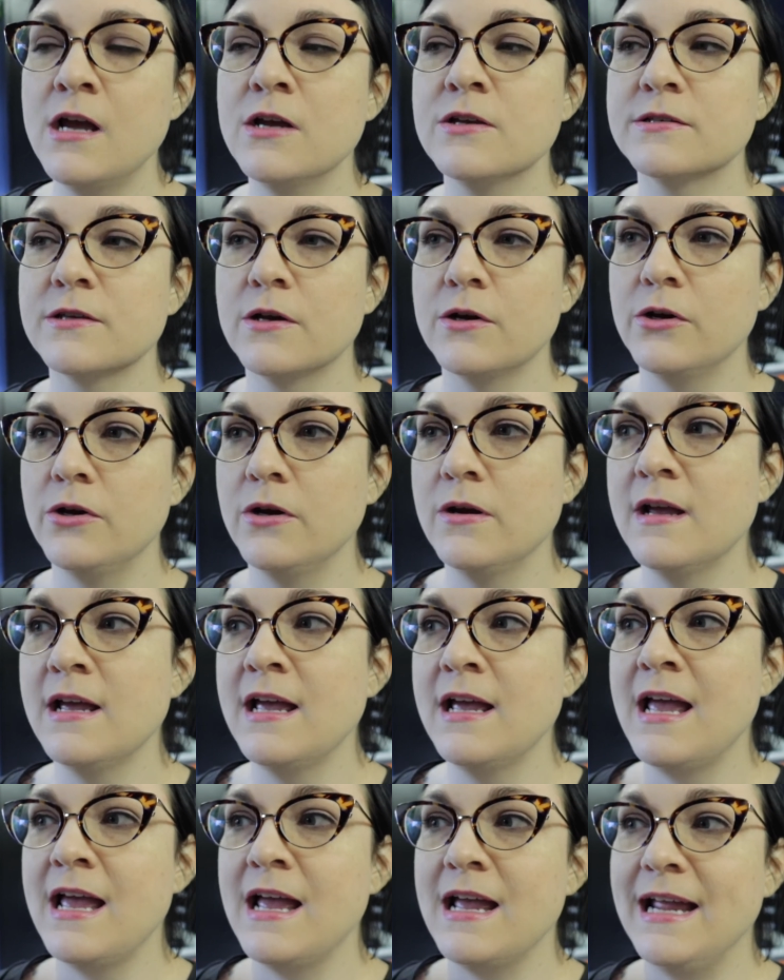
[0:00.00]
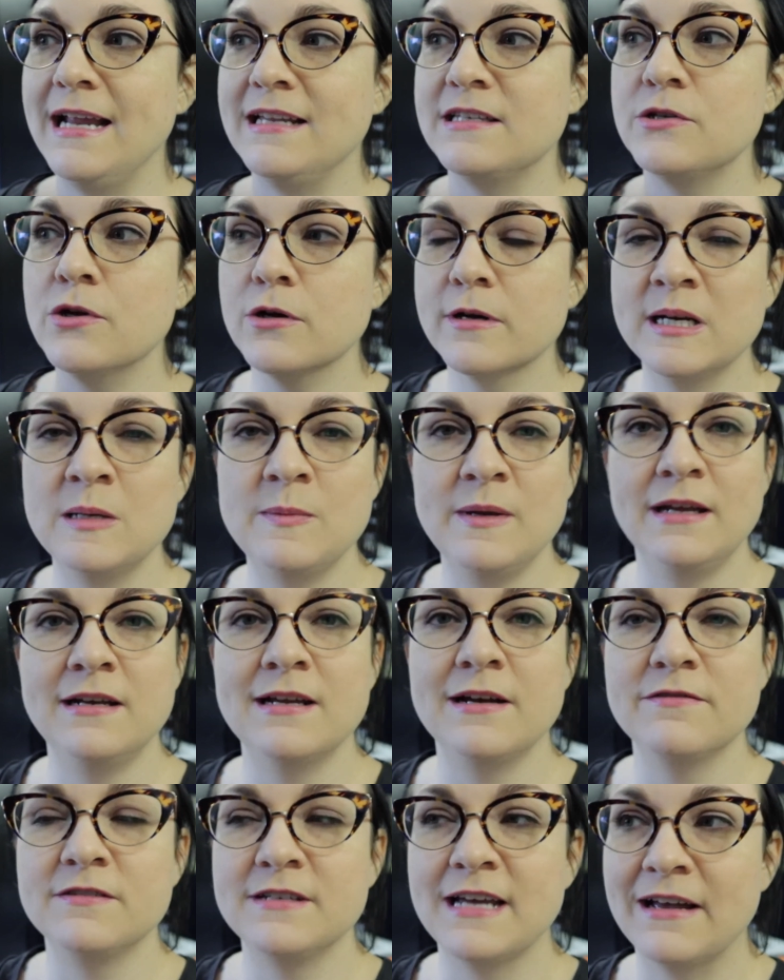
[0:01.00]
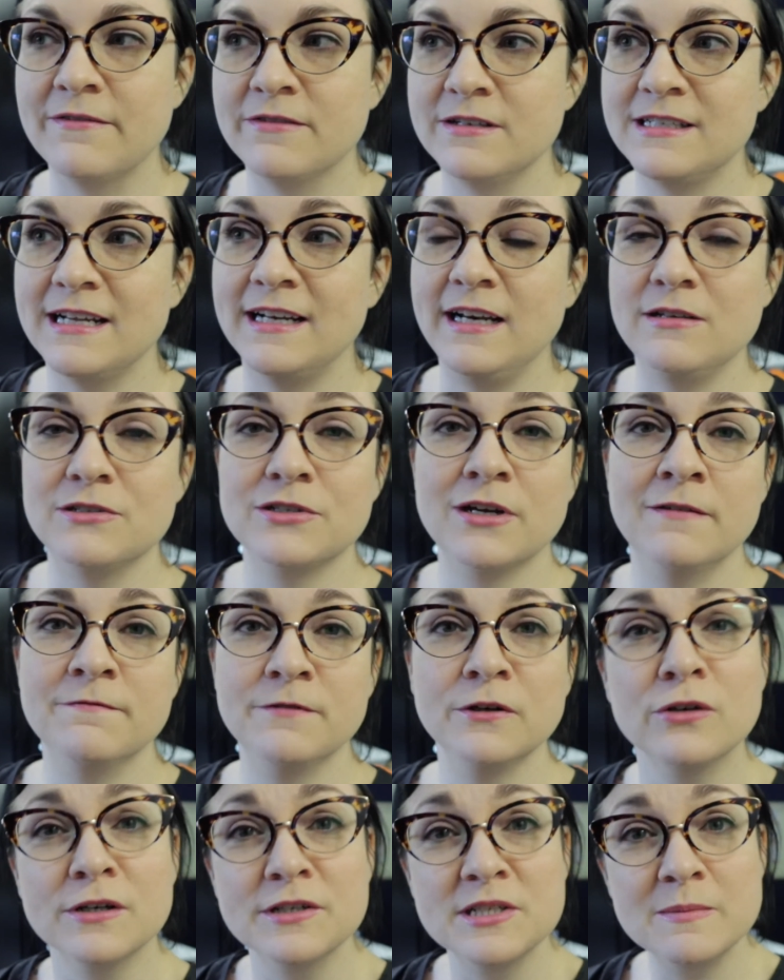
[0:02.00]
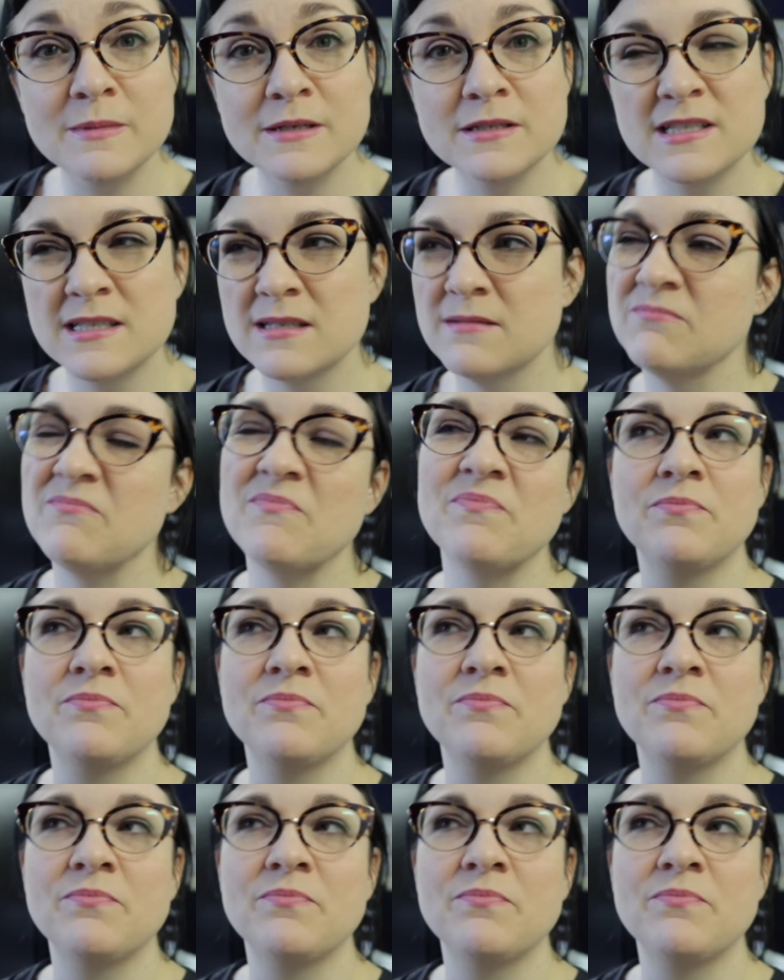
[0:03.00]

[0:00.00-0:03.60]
So it's not going to be enough to have it done in time for Christmas.